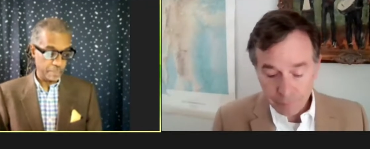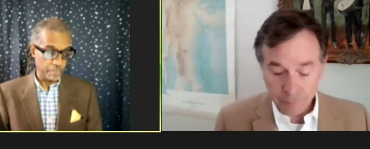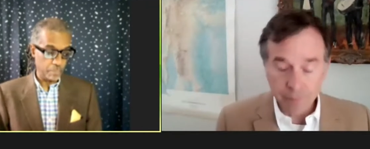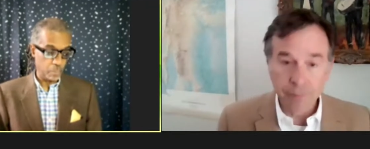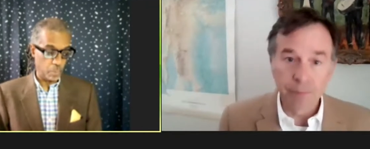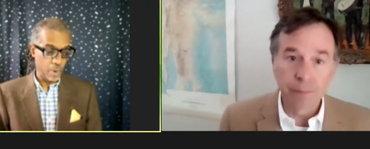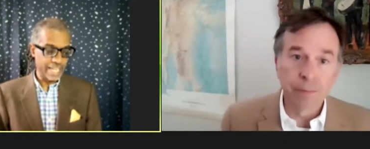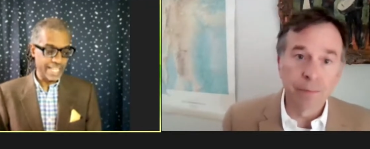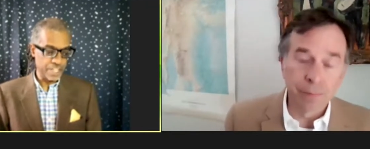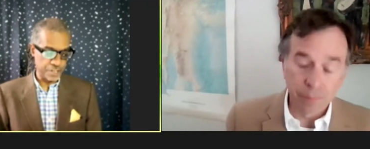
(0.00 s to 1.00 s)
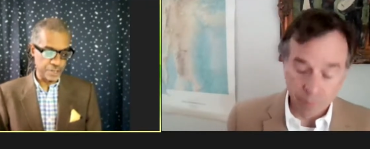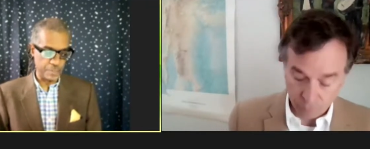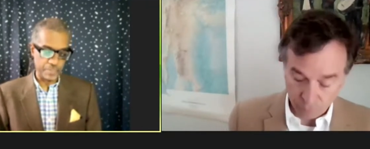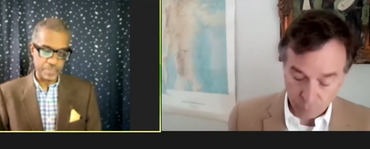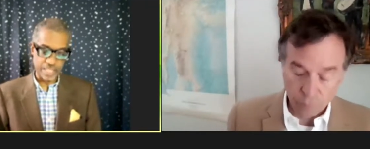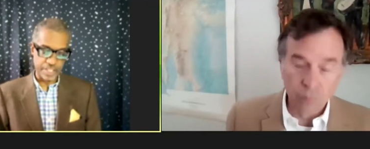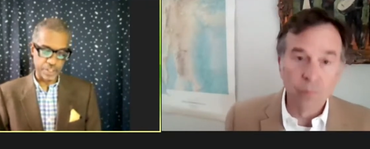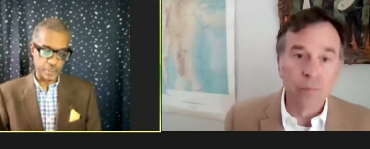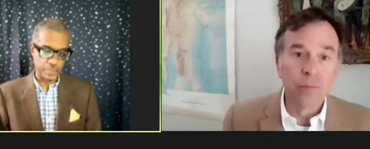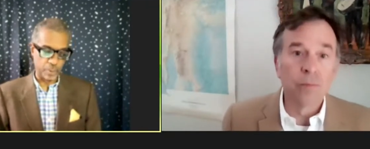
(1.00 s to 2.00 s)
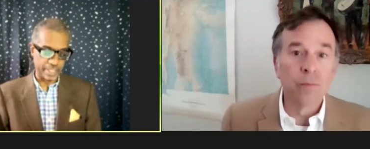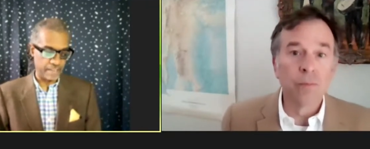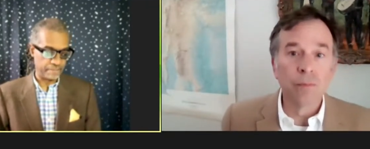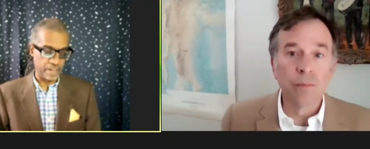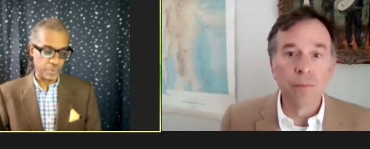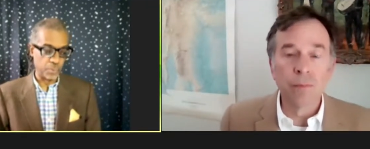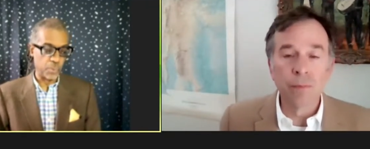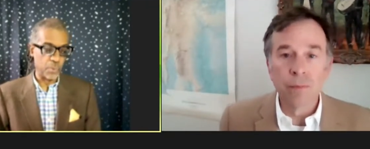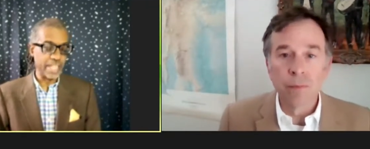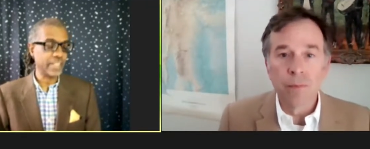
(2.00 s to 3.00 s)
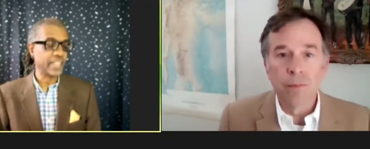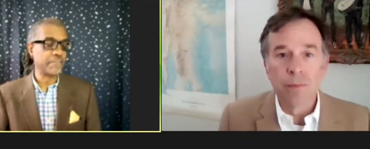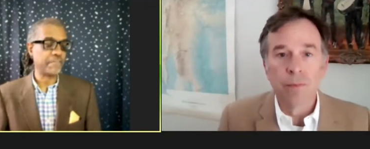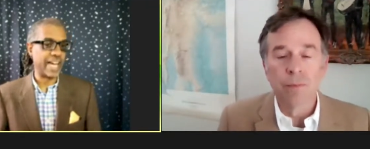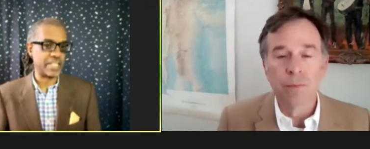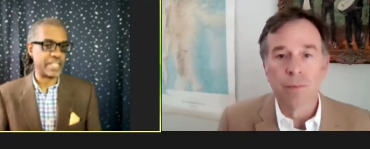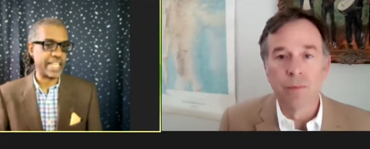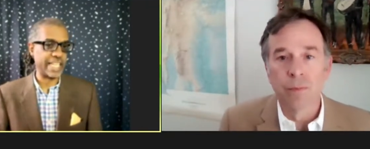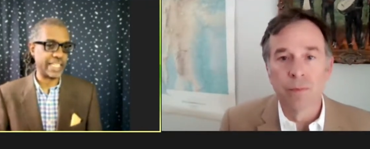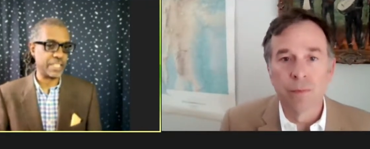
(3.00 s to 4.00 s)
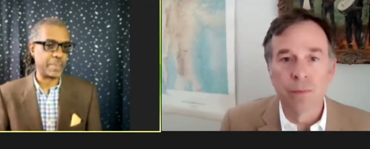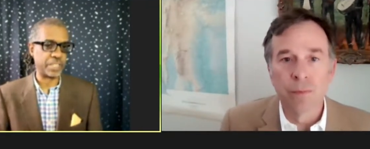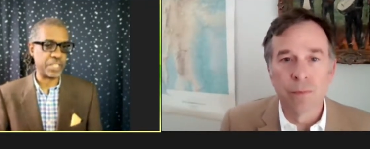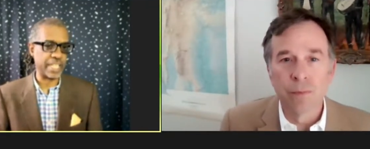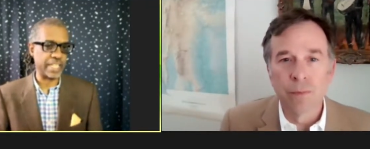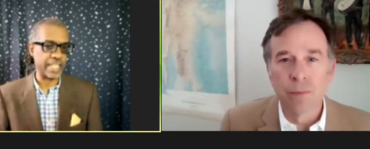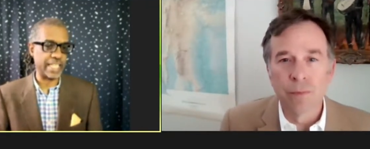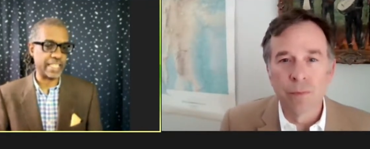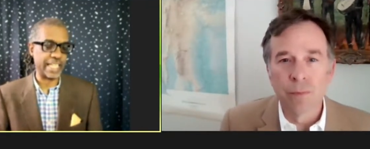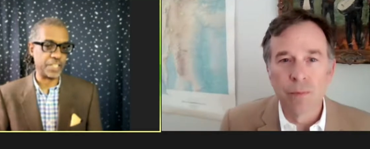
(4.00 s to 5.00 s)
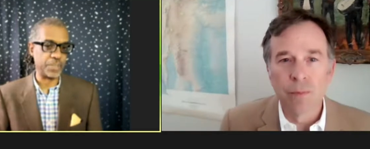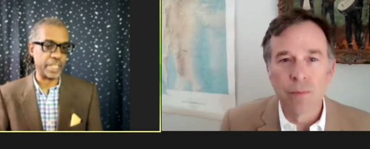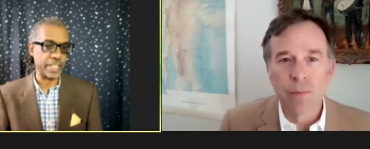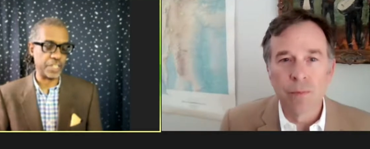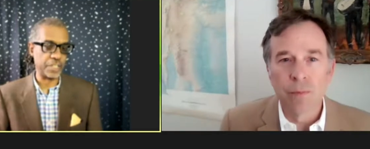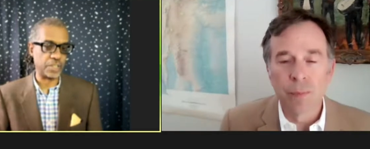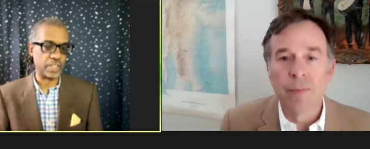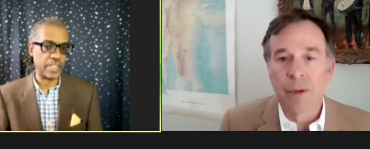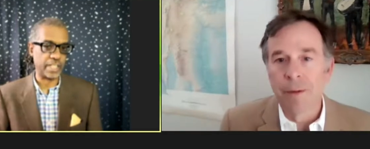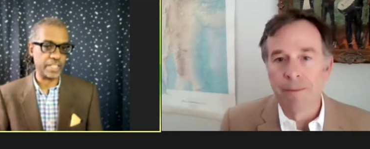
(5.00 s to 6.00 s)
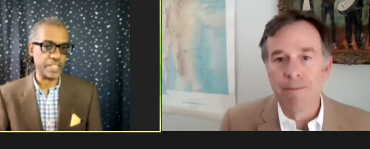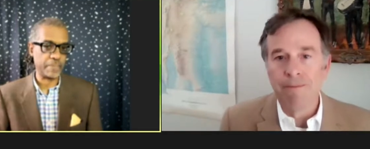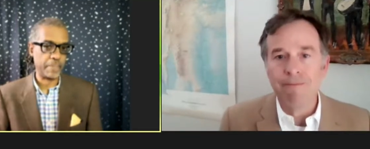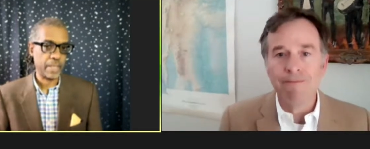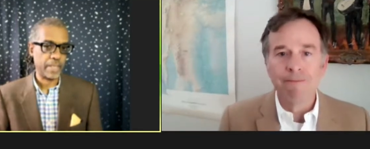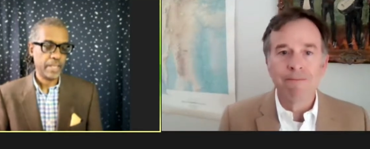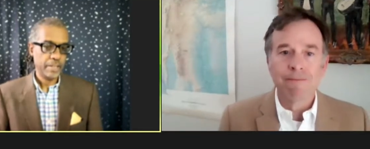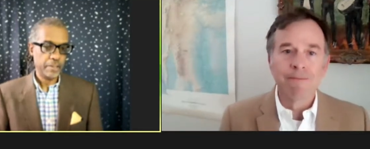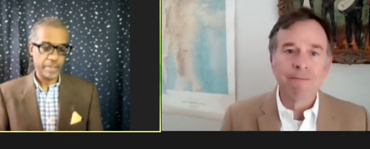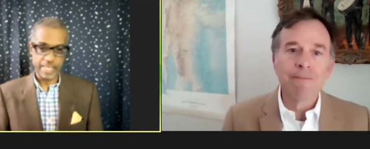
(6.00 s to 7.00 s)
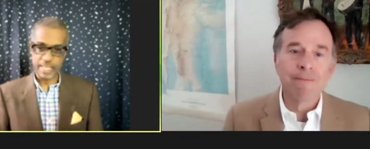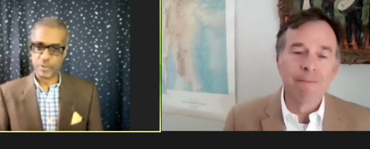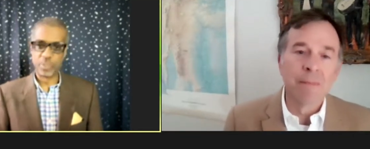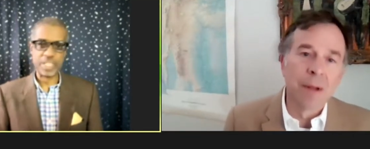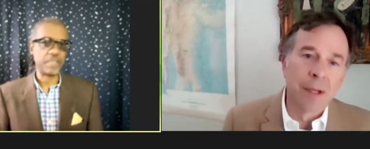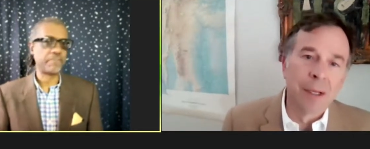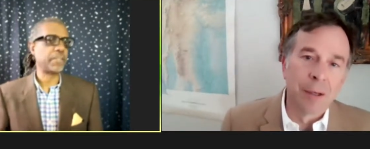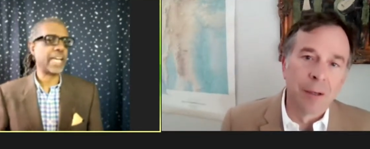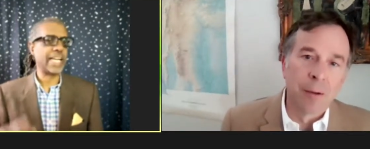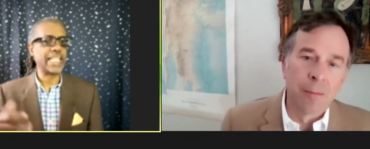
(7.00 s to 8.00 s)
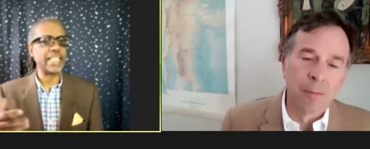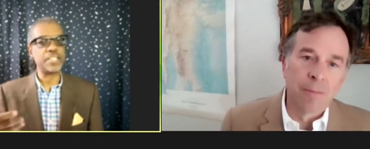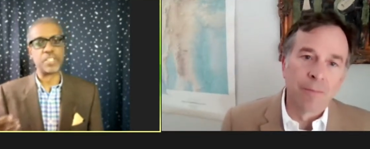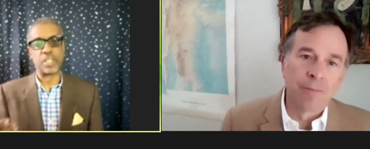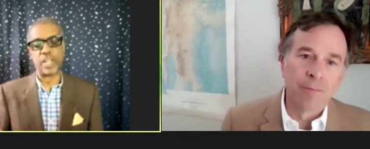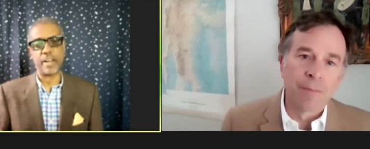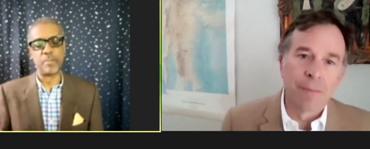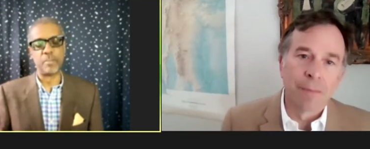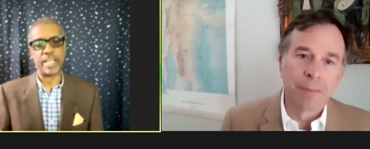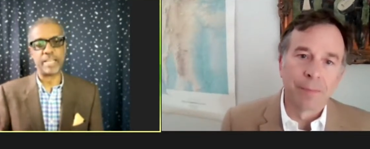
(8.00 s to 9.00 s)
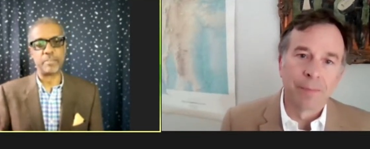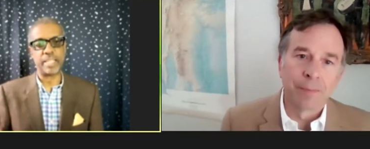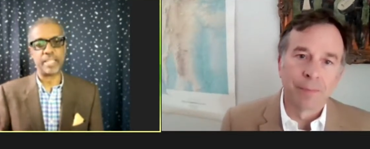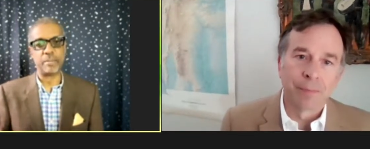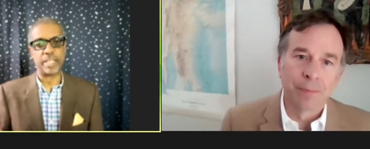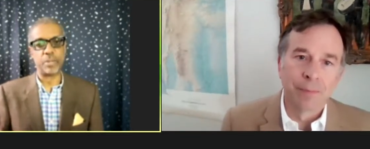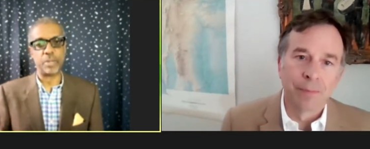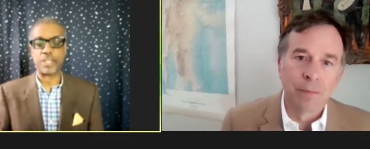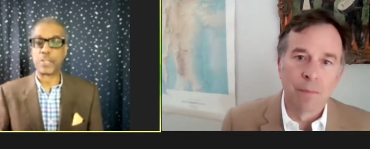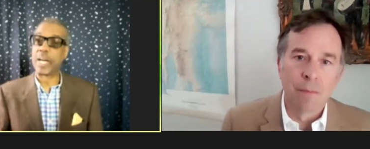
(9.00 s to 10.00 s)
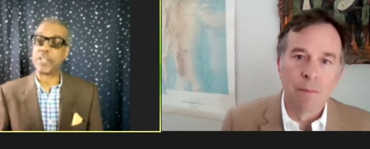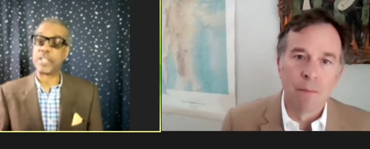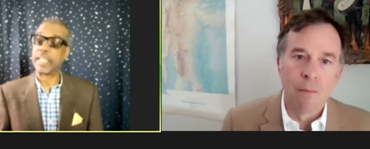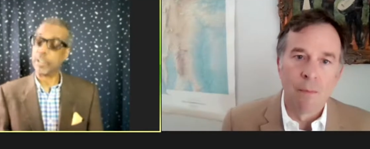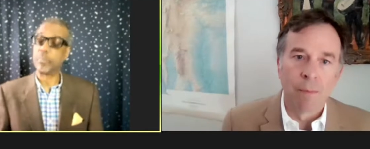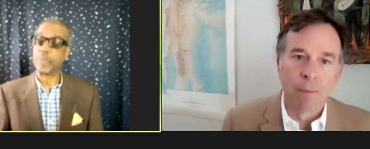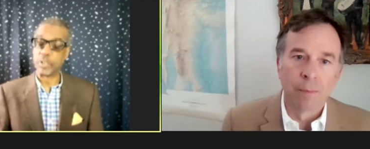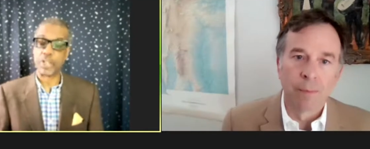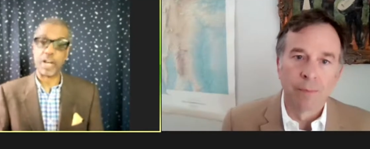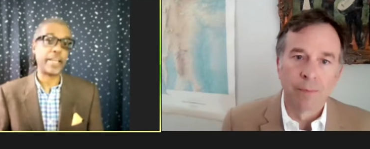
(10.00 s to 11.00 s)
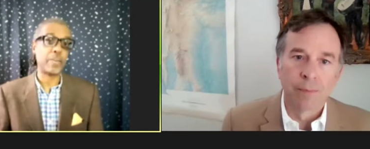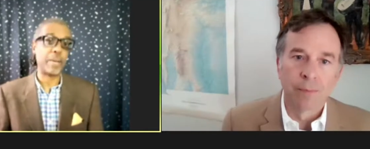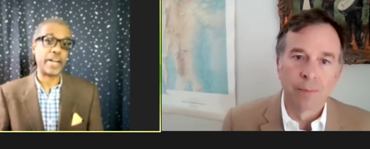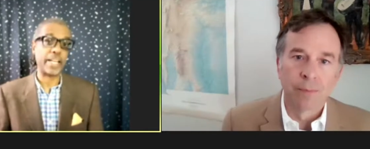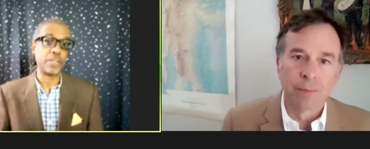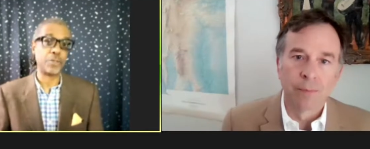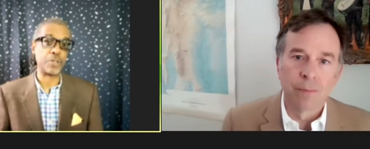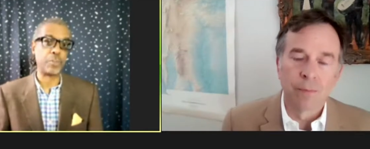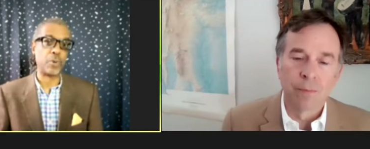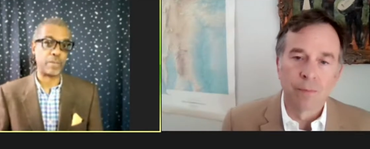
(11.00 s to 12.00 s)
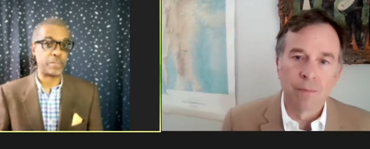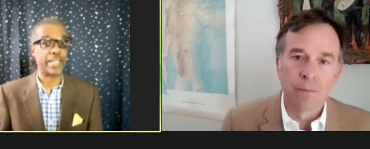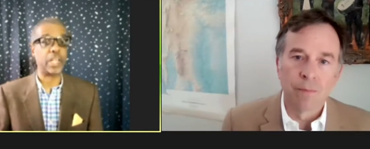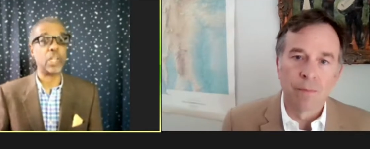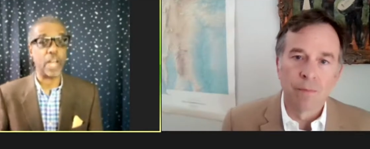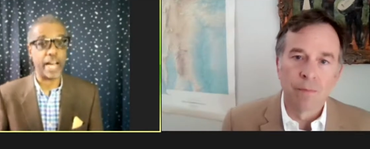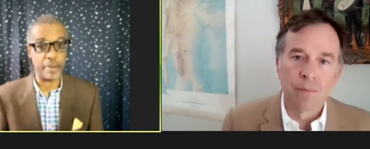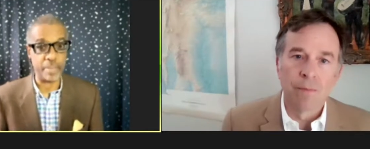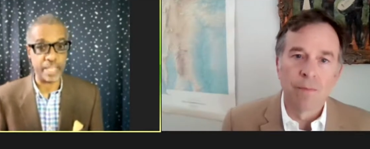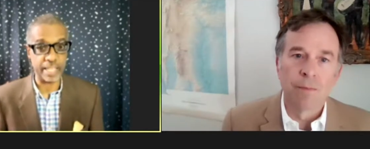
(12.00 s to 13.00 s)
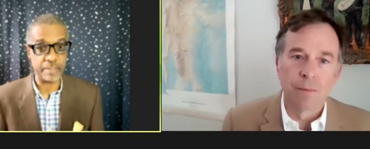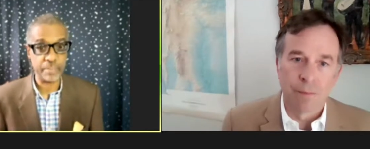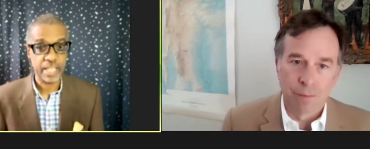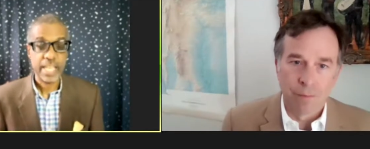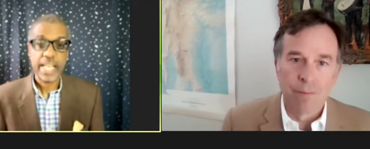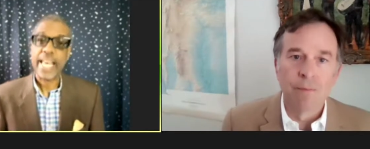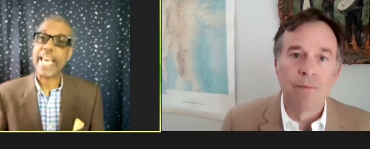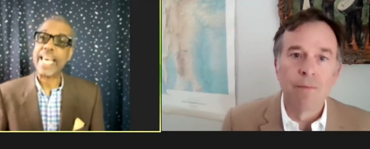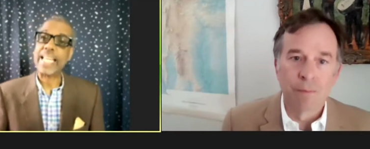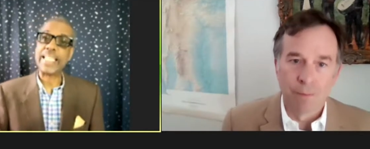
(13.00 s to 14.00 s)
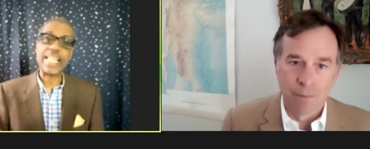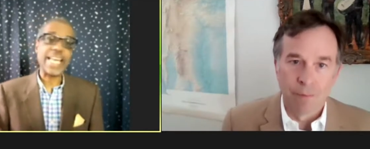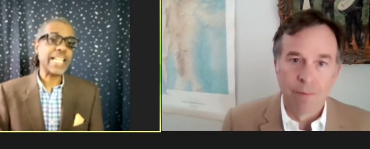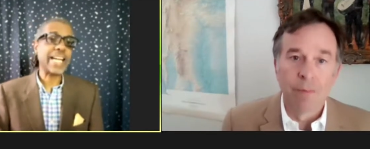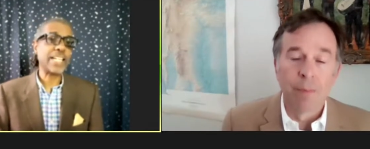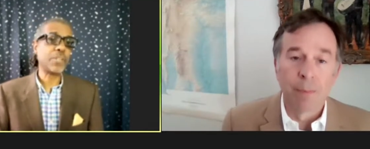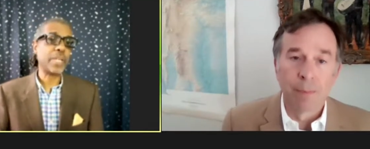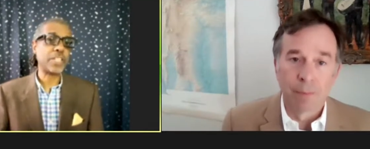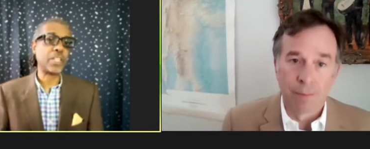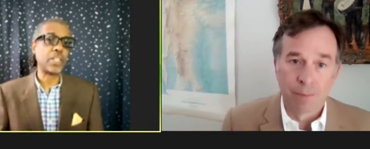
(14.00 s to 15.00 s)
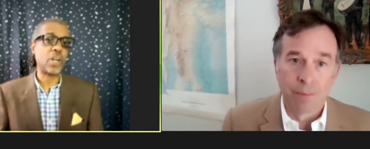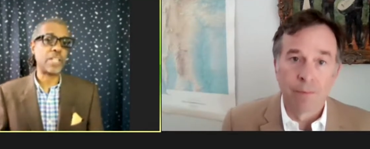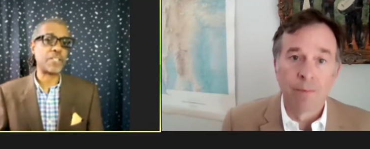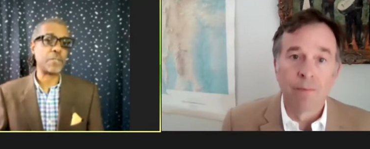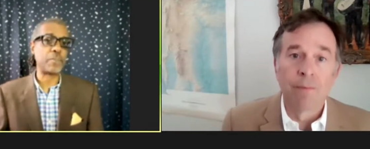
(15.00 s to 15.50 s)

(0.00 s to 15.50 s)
Speaker 1: one issue that's in the report that I found really fascinating is about the state's anti donation clause. And the reason for that is there's a lot of money being, you know, exposed. You know, you're talking about here in this report. I'm talking a lot of money. And the anti donation clause has been